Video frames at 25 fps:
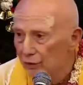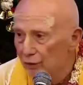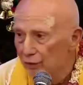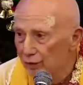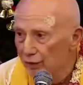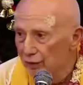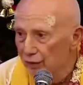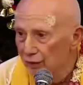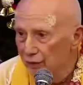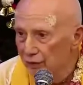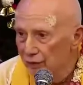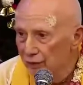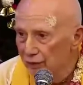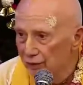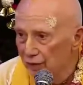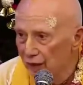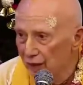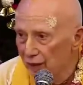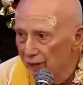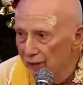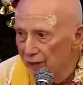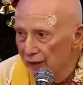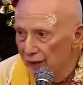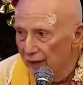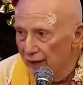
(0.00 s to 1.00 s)
Rupa
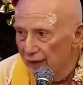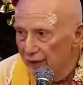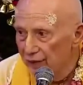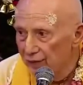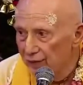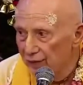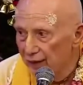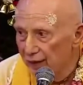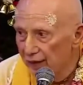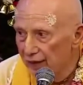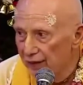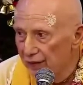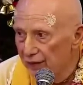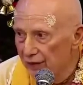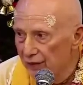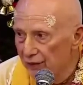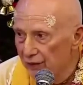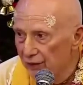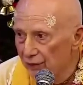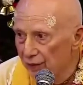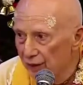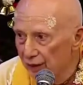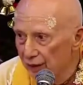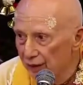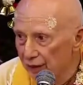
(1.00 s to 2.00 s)
Goswami explains
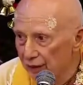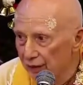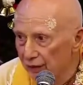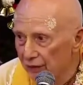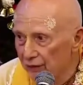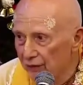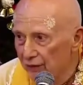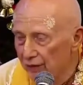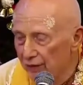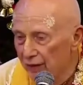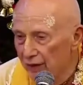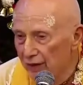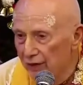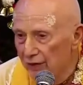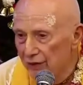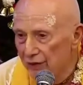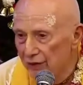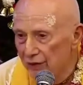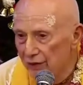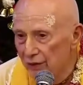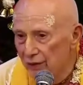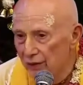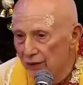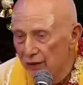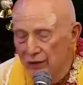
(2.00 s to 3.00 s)
that real
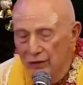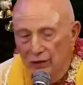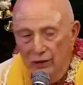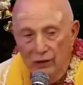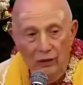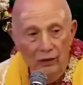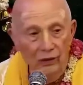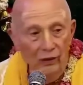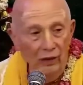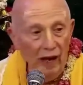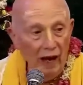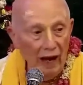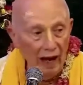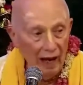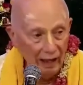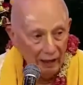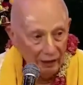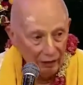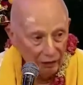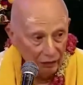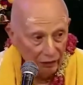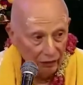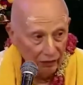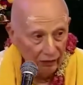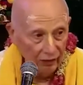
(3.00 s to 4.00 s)
renunciation or
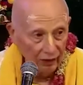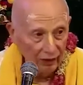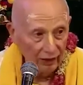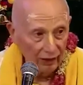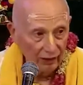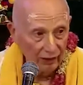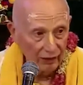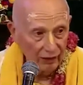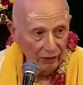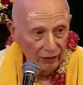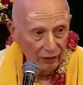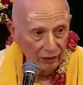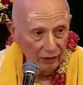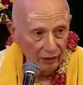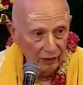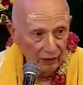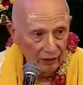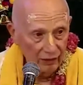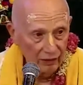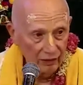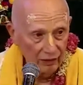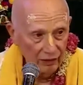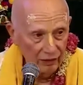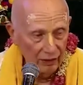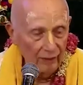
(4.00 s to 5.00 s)
actual
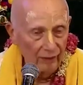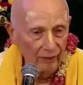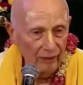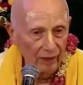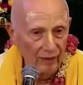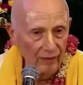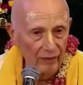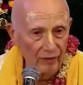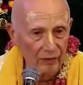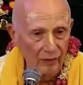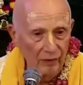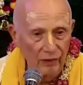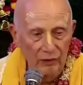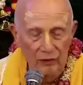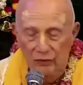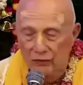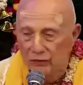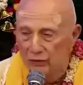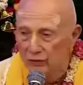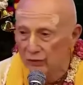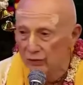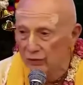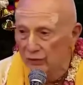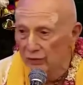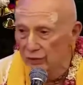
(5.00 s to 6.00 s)
renunciation, sometimes we
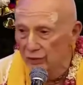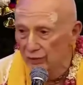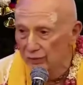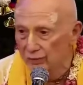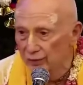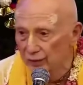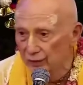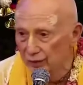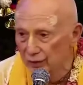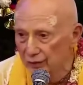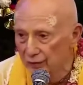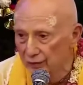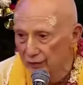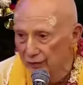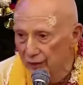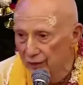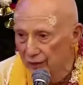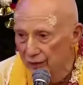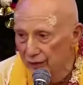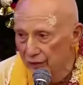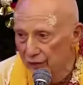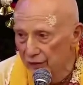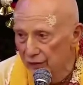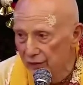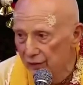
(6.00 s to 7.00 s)
use the word complete
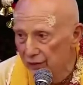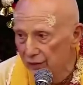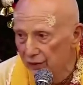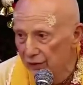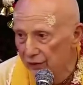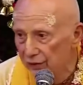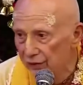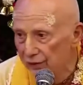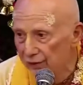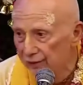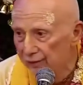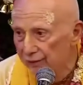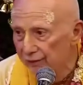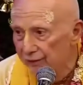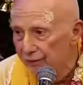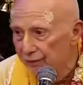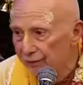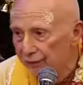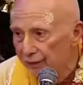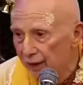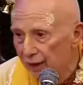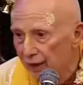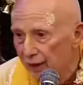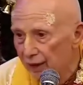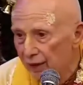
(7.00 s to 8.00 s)
renunciation,
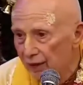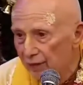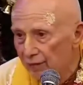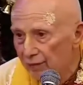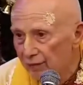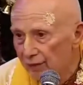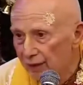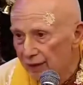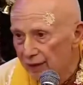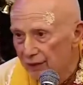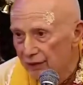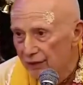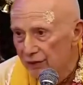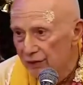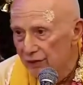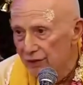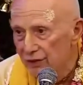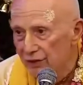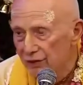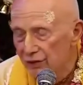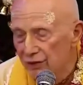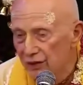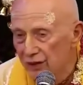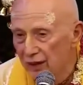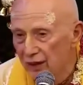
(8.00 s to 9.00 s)
means
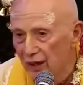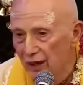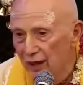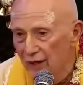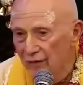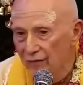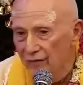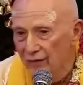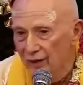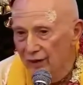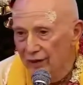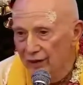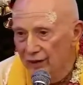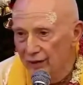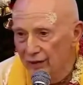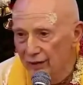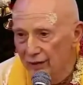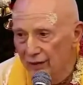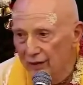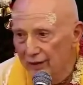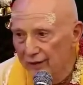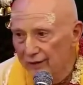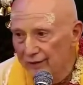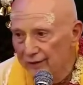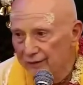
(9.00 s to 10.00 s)
to see
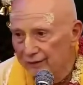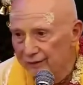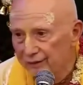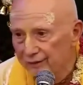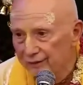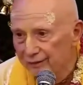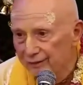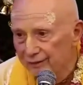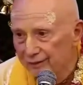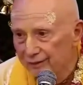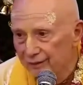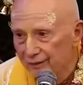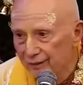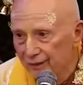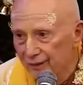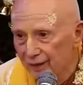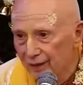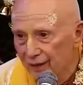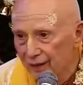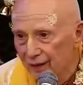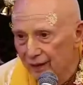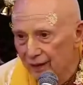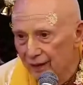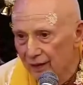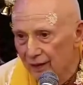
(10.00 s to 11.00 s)
everything
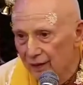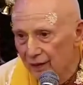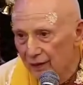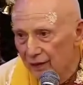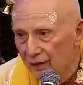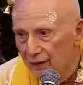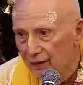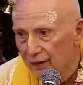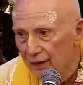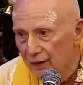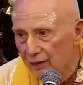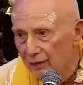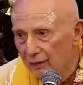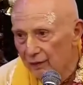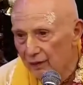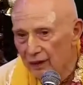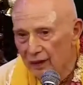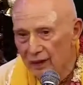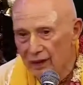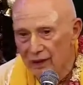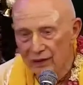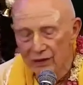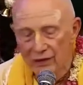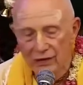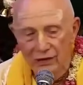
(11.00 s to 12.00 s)
in the in
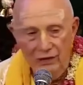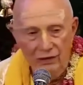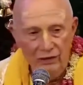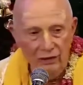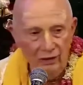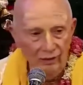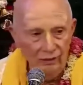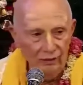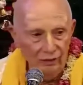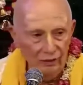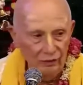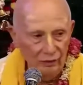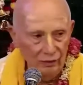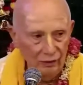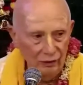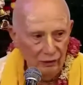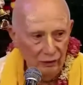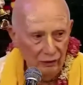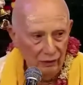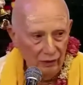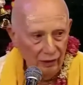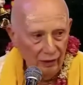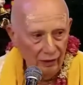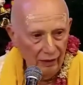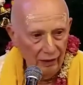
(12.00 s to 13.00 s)
relationship to the
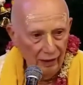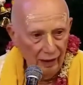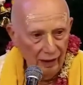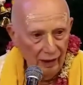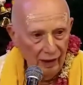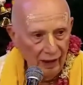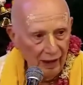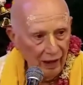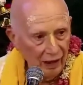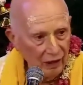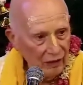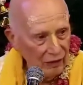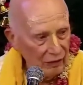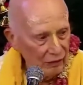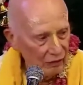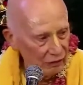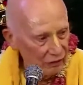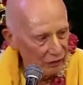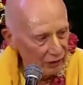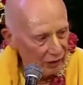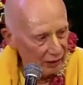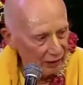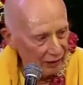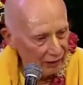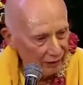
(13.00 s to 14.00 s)
Lord and
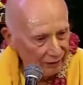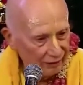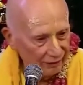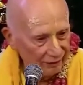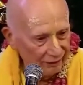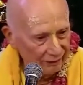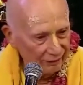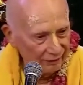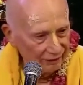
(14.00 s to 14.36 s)
use that.